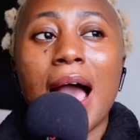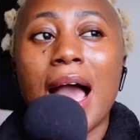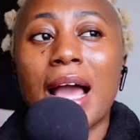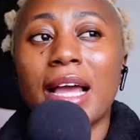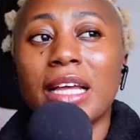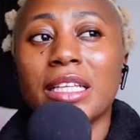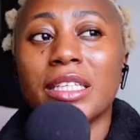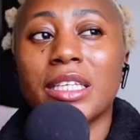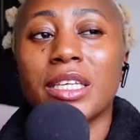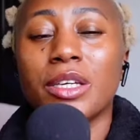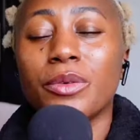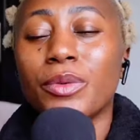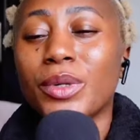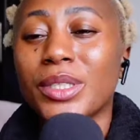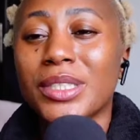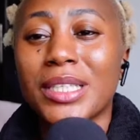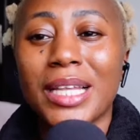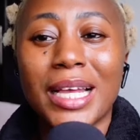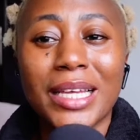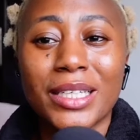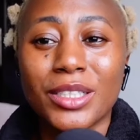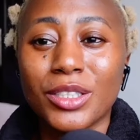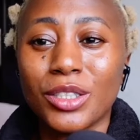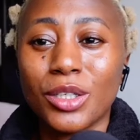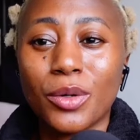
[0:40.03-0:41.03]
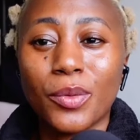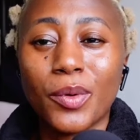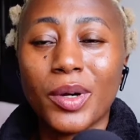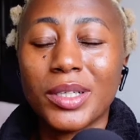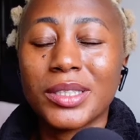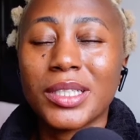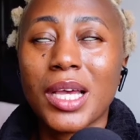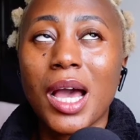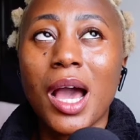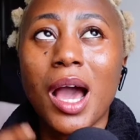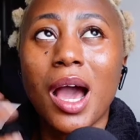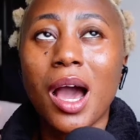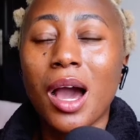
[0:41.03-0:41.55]
And he was like, you know
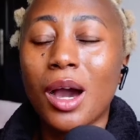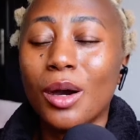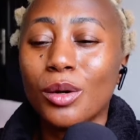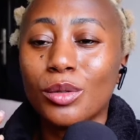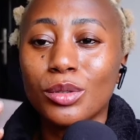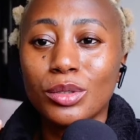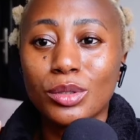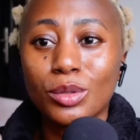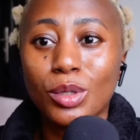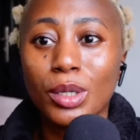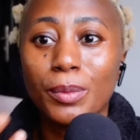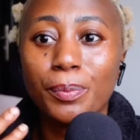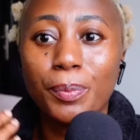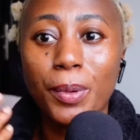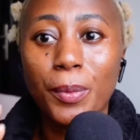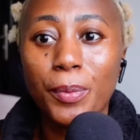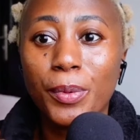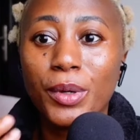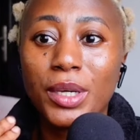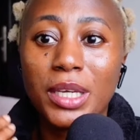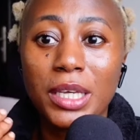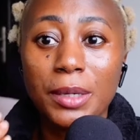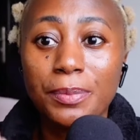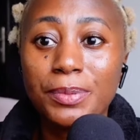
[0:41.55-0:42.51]
what, how can people